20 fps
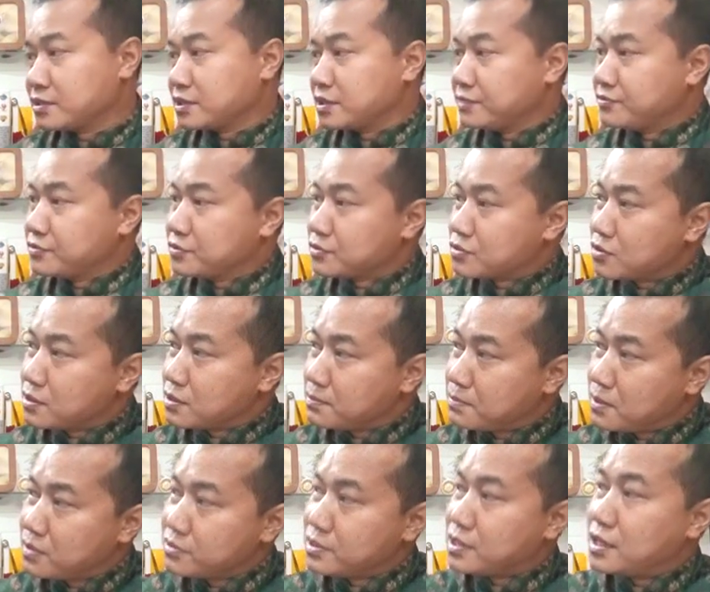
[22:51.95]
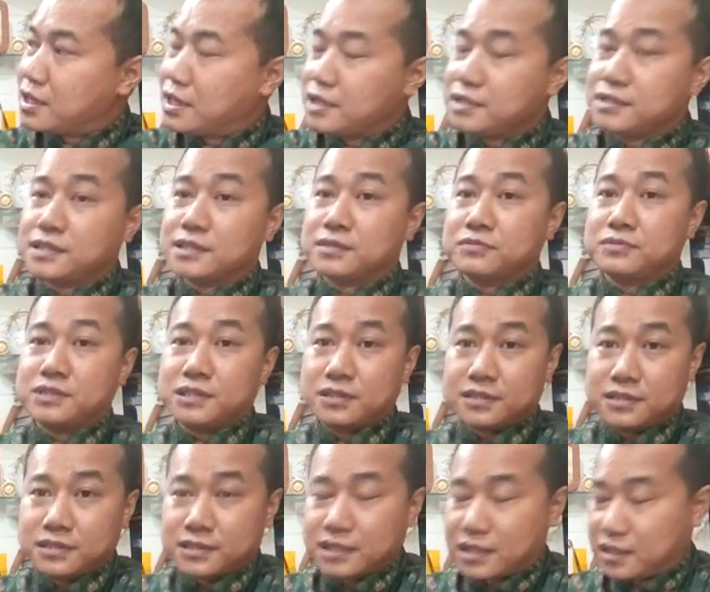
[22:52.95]
If you talk about the height at which it
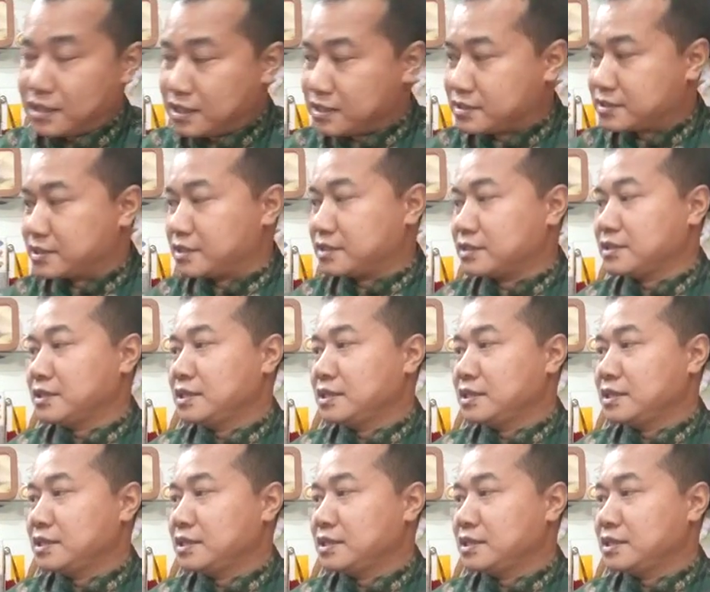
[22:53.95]
is collected,